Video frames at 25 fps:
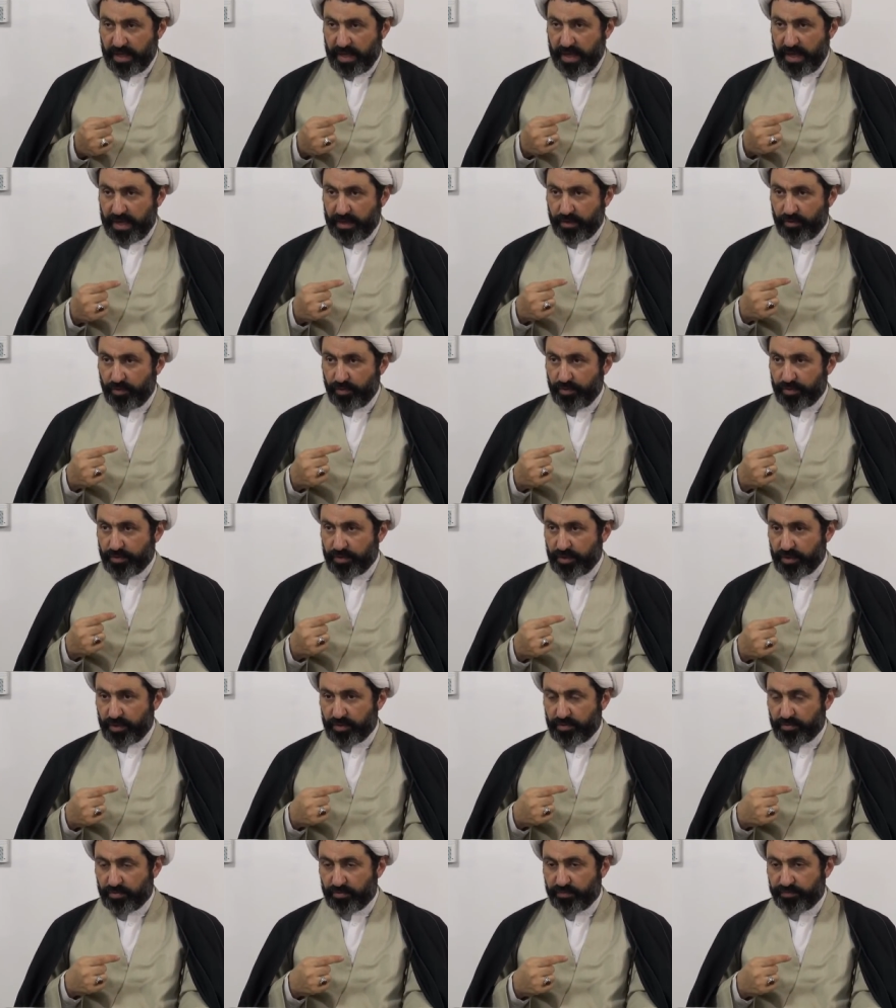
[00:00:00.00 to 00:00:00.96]

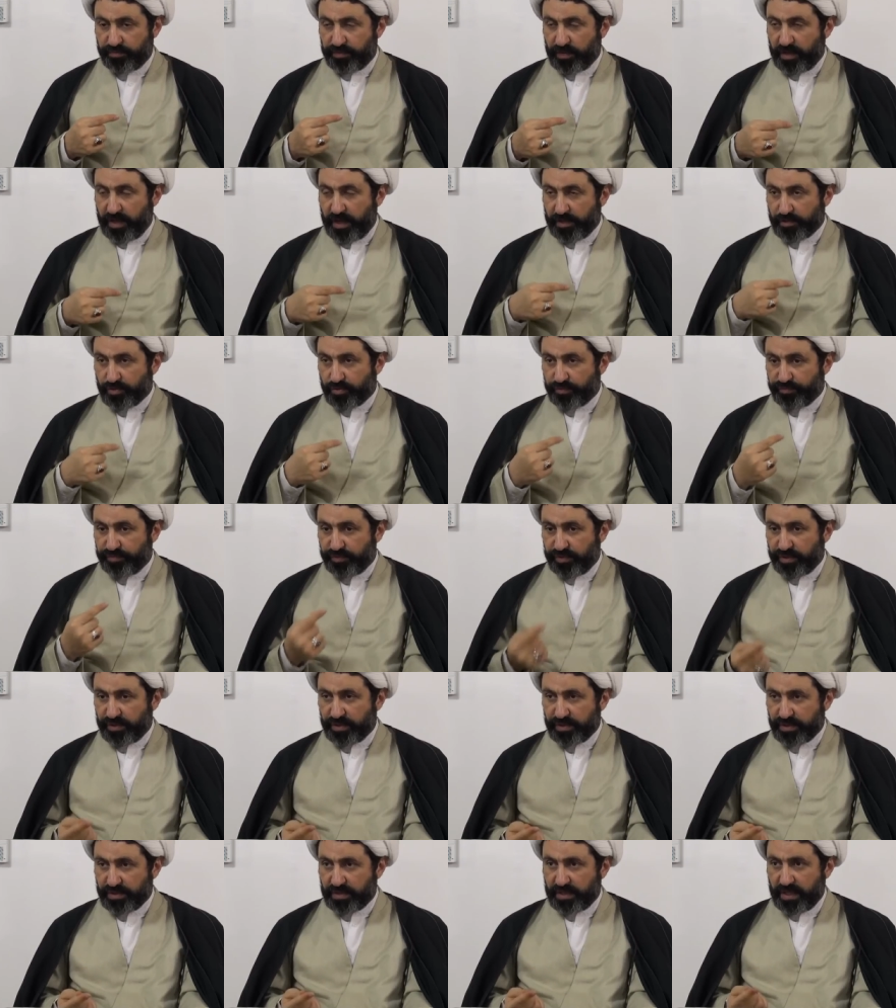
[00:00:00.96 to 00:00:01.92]
according to
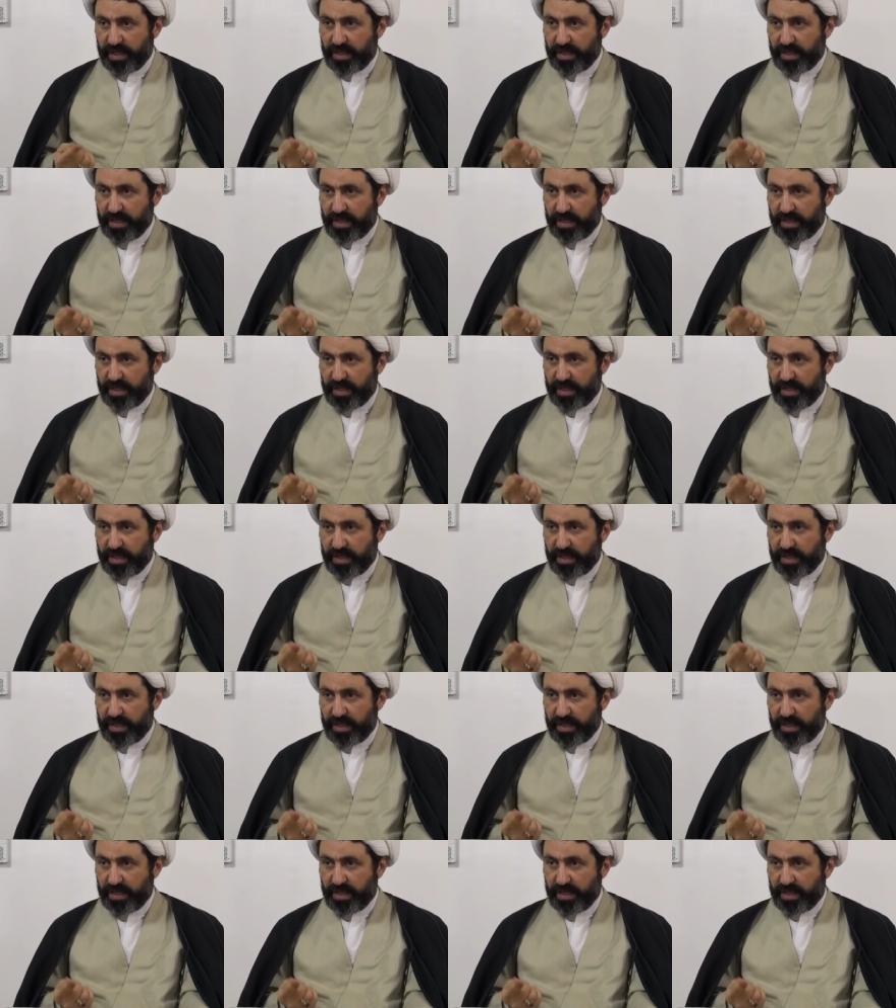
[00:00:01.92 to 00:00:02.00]
philosophers